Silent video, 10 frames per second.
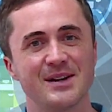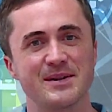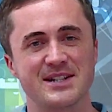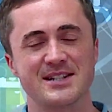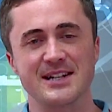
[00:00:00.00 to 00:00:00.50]

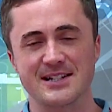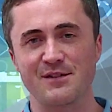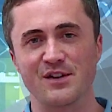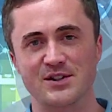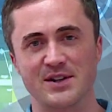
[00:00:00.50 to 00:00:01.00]
which is
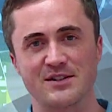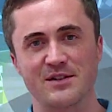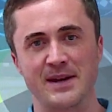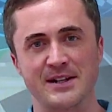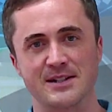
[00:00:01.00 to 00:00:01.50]
64
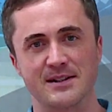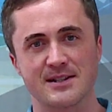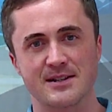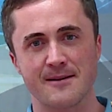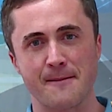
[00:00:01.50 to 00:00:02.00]

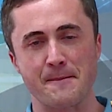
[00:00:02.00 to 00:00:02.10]
transformations.